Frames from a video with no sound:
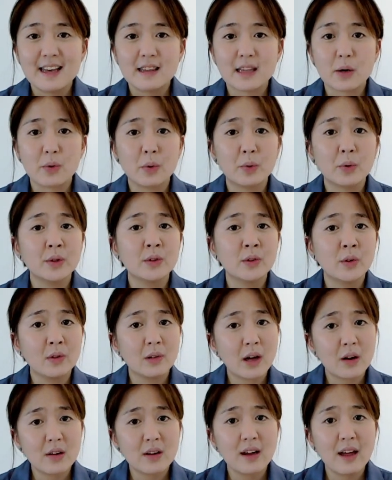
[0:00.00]
that we will no
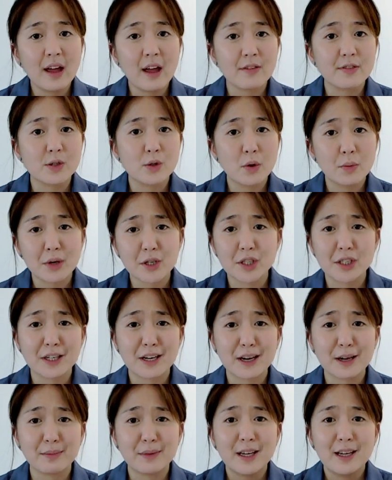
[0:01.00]
longer have so much
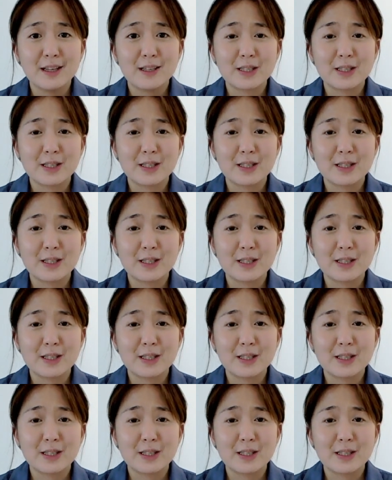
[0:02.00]
time